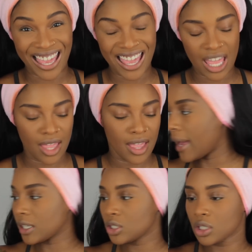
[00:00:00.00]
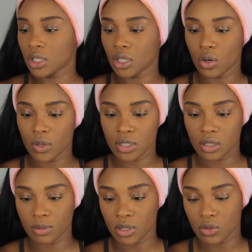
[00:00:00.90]
Eh. Actually going
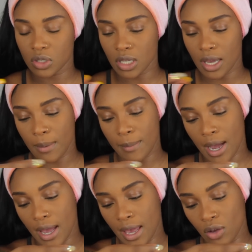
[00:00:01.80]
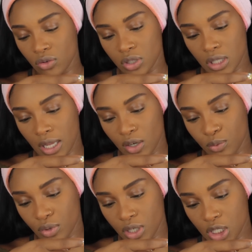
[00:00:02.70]
to be using my angled liner
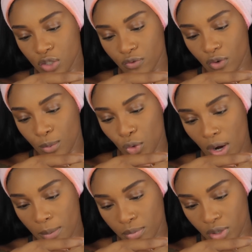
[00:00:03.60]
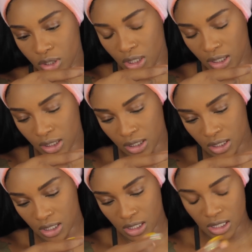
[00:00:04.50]
brush from Crown Brush and I think
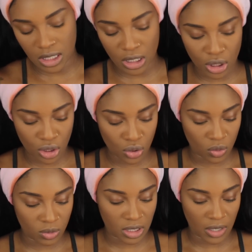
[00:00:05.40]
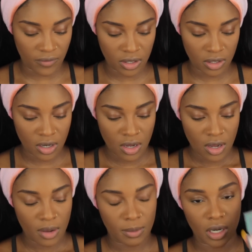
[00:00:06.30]
this is a C207.
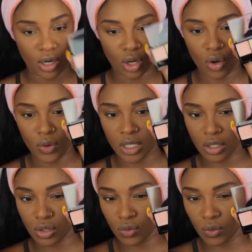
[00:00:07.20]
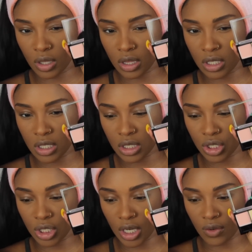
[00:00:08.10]
I'm going to go into this
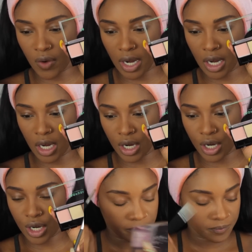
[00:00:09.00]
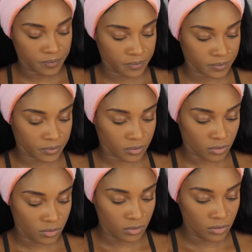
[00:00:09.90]
shade right here
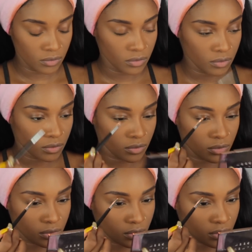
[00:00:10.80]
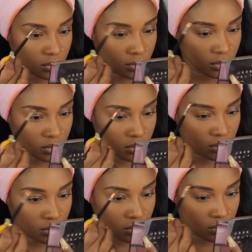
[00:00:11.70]
in the brow palette and I'm
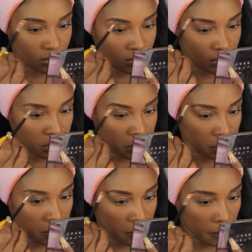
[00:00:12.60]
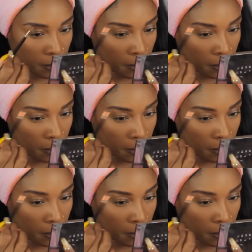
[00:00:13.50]
going to